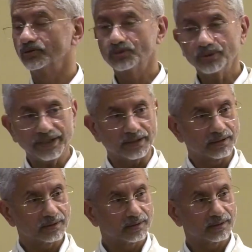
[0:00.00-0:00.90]

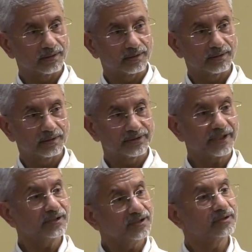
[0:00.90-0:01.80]
Today,
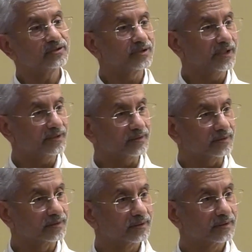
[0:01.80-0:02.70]
10 years later,
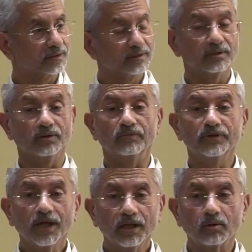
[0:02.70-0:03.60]

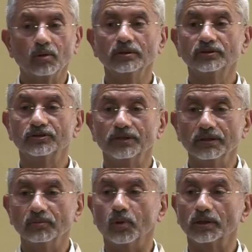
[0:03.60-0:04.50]
we are all
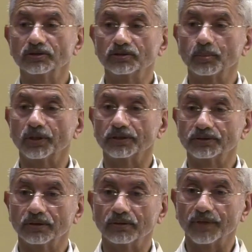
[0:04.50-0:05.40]
seeing what is the
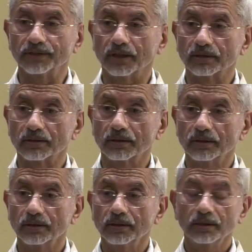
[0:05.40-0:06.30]
potential of Aadhaar.
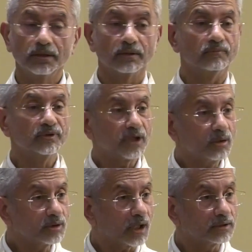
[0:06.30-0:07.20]

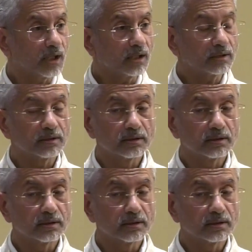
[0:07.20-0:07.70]
Without Aadhaar,